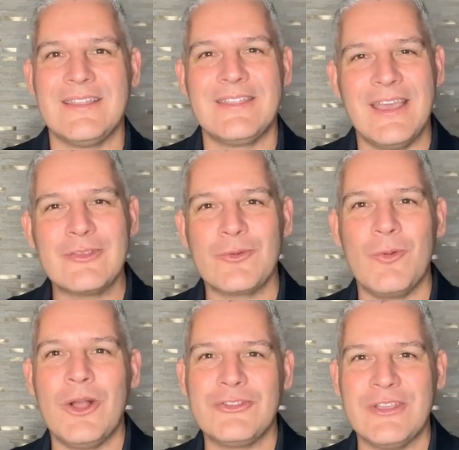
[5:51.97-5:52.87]
Thanks for
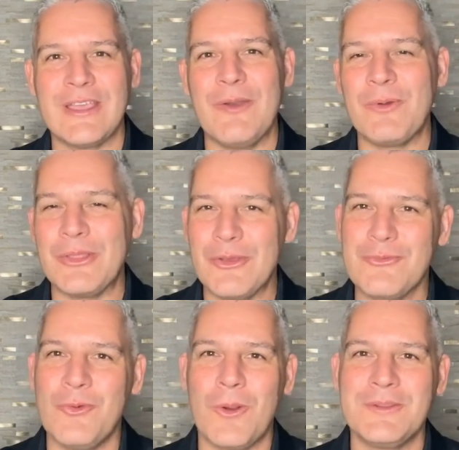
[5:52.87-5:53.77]
watching, and we look
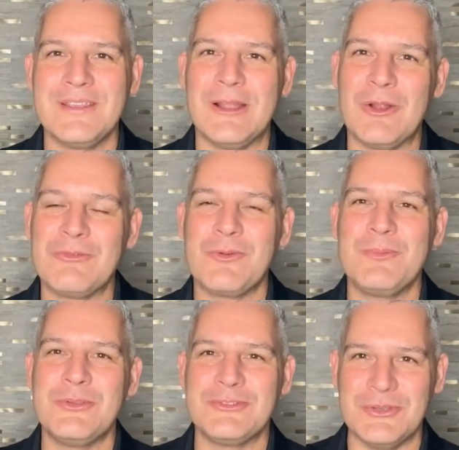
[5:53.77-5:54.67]
forward to hearing from you
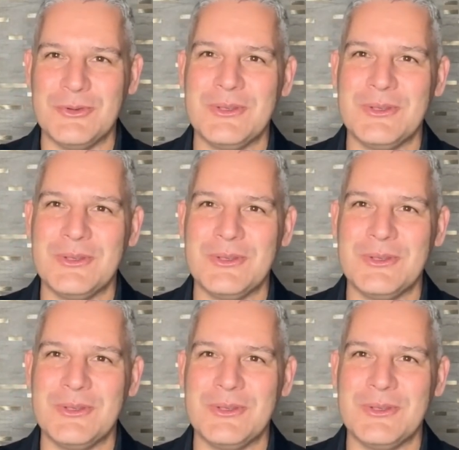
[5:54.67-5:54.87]
soon.